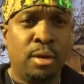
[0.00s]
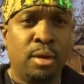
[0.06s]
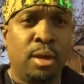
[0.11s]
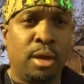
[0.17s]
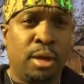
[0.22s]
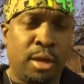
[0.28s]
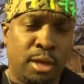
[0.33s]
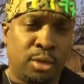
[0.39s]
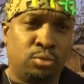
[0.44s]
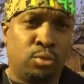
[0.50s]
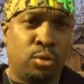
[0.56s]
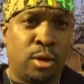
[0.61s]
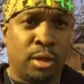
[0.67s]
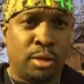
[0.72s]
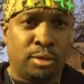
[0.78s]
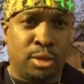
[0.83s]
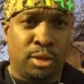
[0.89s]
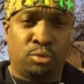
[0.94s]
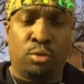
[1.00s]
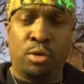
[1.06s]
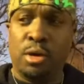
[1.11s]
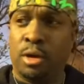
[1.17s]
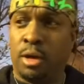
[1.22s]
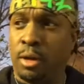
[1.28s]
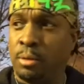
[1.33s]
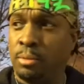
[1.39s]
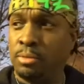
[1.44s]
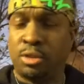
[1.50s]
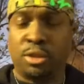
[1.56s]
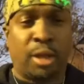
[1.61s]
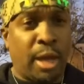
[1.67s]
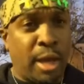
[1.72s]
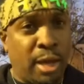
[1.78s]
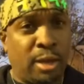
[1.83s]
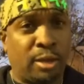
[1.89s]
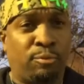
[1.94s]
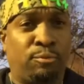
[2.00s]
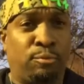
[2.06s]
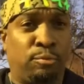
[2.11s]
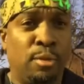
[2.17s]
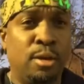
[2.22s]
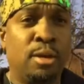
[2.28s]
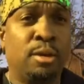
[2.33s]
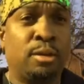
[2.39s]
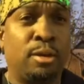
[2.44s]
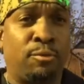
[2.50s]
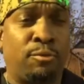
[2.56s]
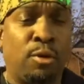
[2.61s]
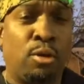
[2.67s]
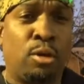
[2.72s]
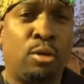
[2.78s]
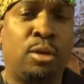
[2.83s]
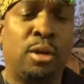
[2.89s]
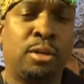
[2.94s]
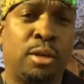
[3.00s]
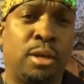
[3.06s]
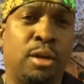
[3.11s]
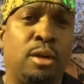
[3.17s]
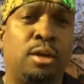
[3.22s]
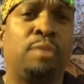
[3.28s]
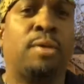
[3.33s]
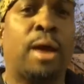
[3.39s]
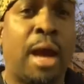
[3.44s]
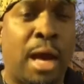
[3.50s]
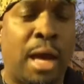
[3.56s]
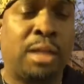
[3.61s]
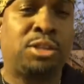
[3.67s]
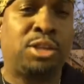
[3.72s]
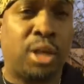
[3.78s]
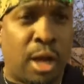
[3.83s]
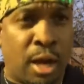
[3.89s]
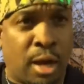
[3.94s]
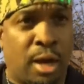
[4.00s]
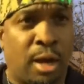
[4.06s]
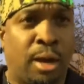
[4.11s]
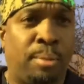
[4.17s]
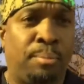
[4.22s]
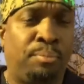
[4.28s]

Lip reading: And guess what? Since we are scattered to the four corners of the earth, our job